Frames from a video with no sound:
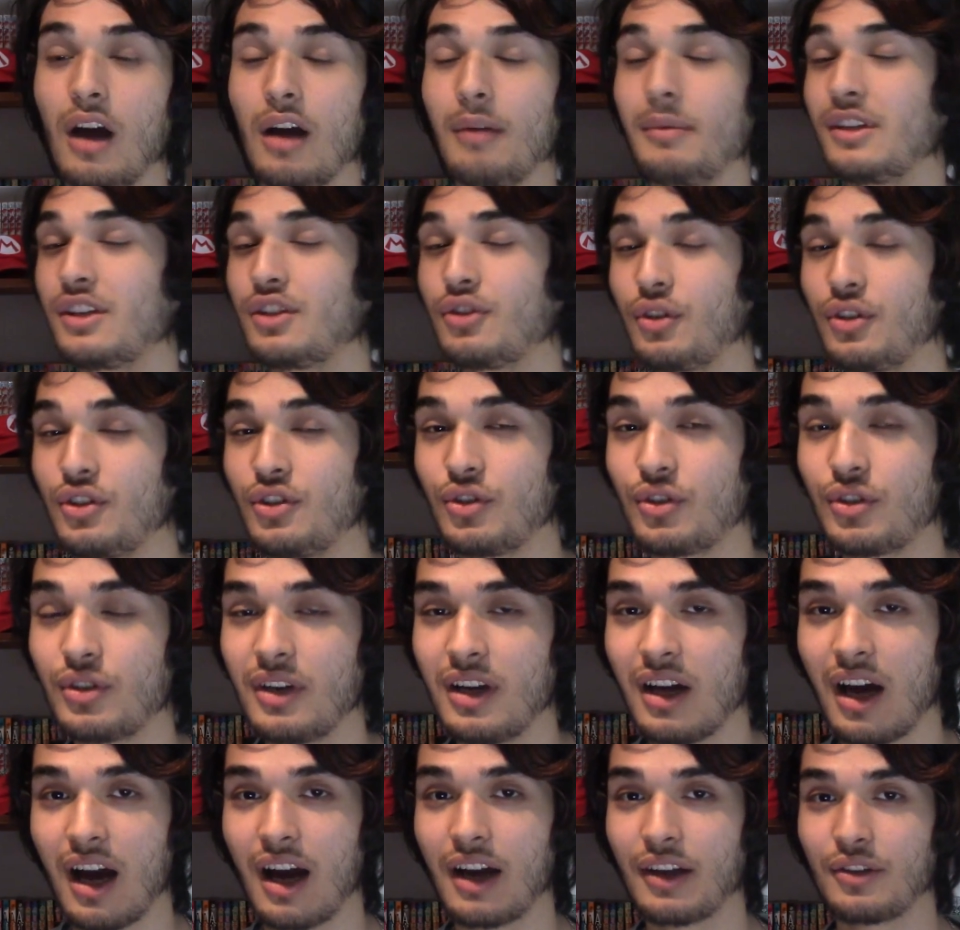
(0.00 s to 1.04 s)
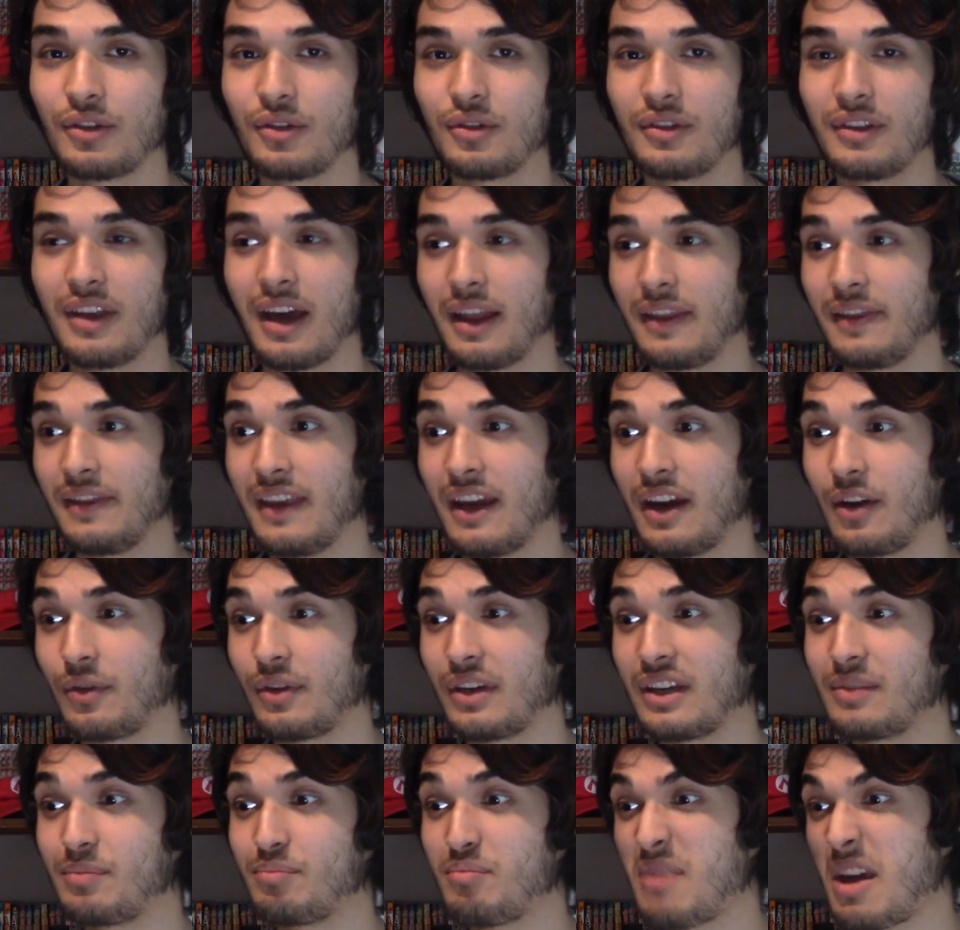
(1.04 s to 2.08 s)
mean, sure, you could argue that there
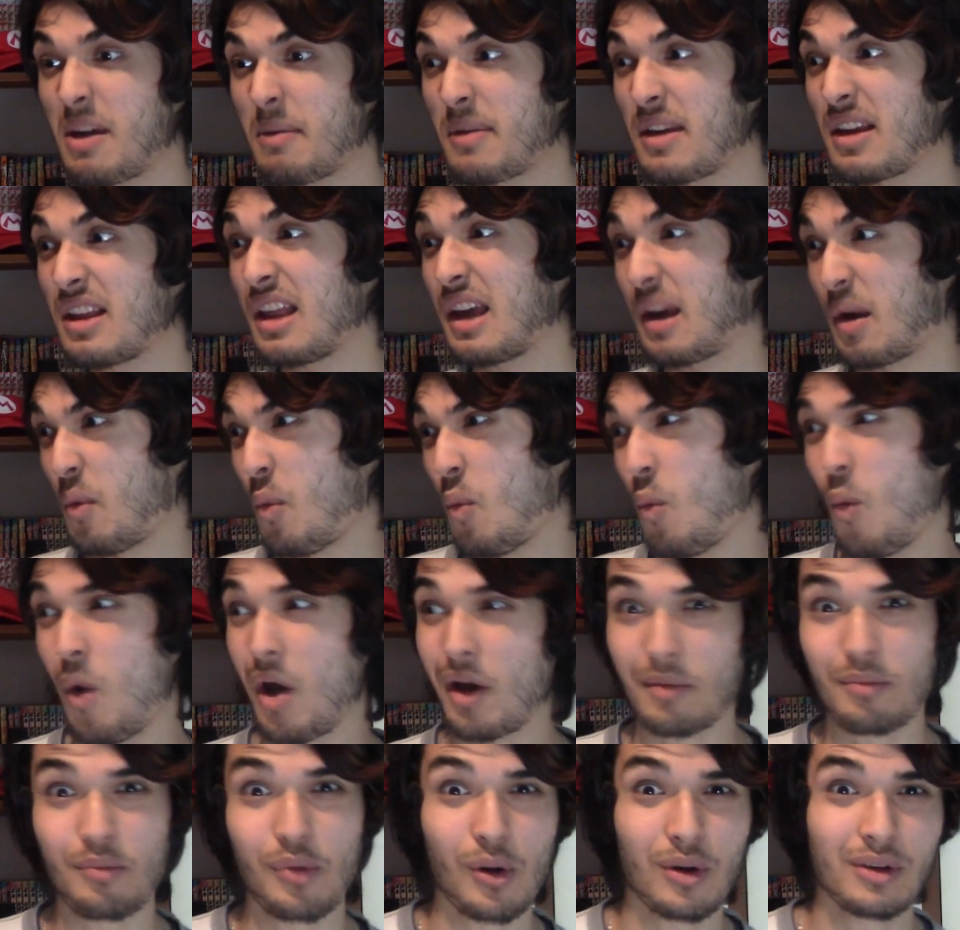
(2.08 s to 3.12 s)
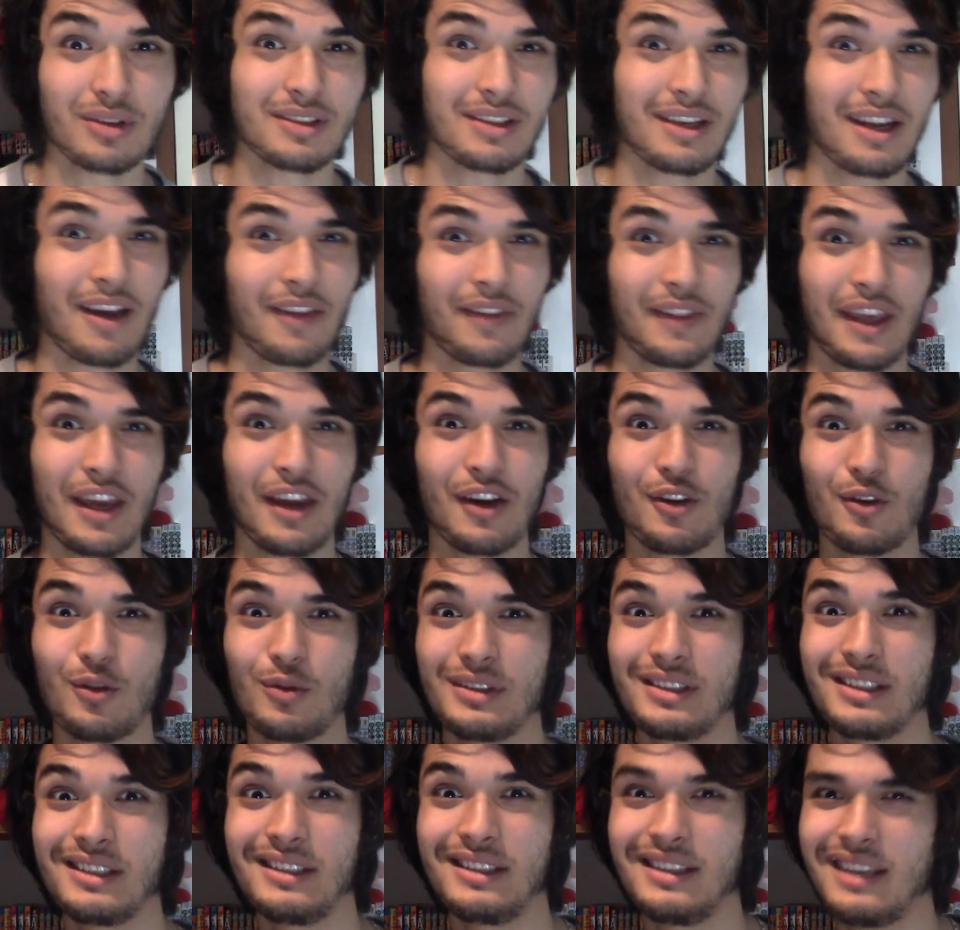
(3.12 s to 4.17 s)
is maybe like one person out there who
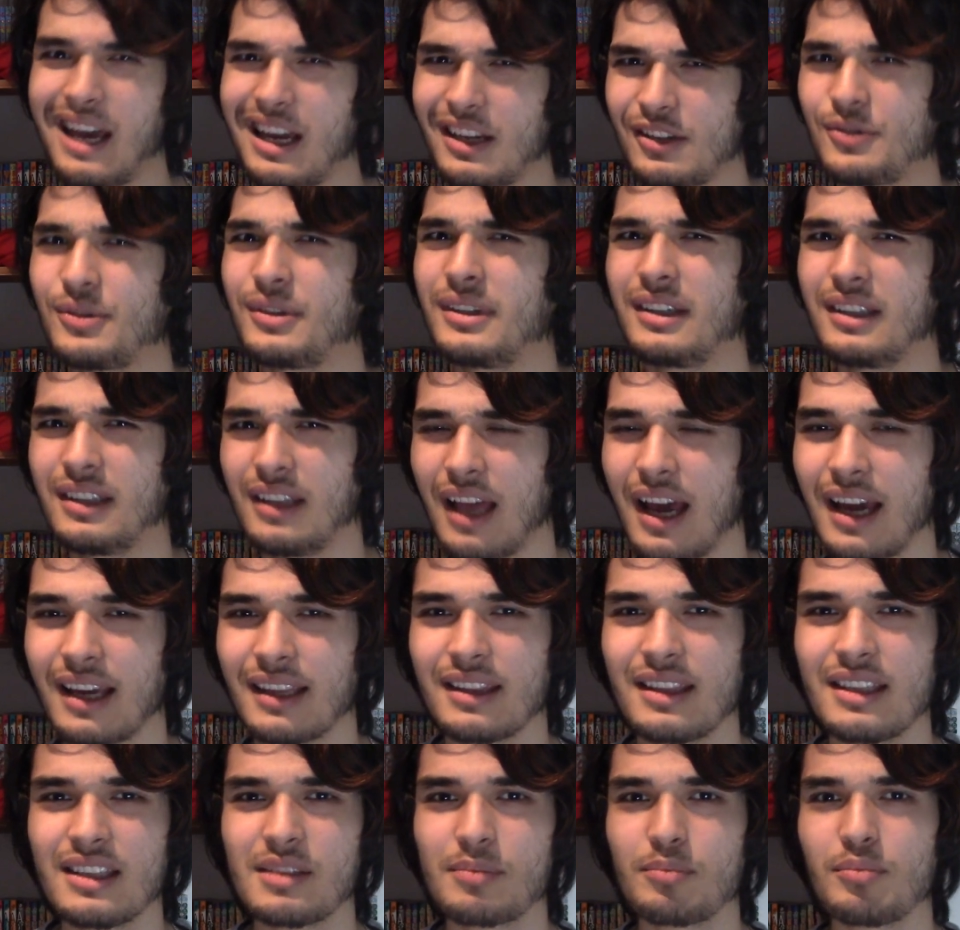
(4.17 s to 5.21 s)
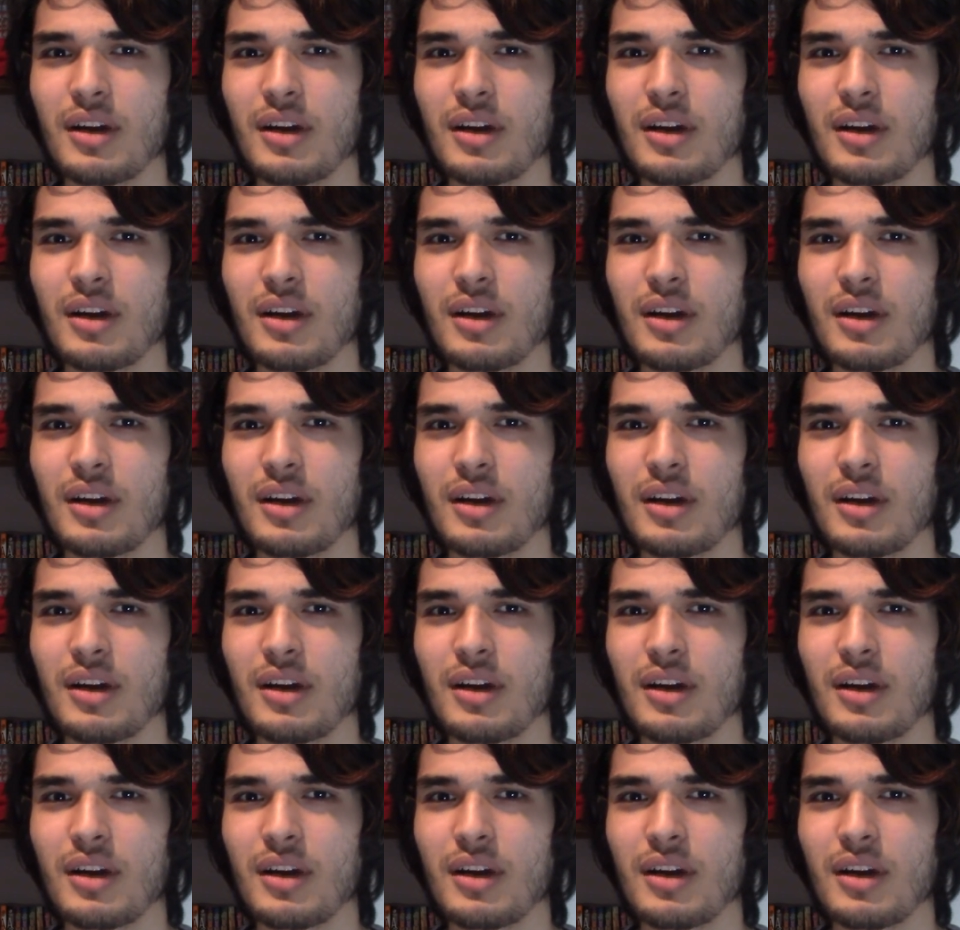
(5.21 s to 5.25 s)
is naturally like this,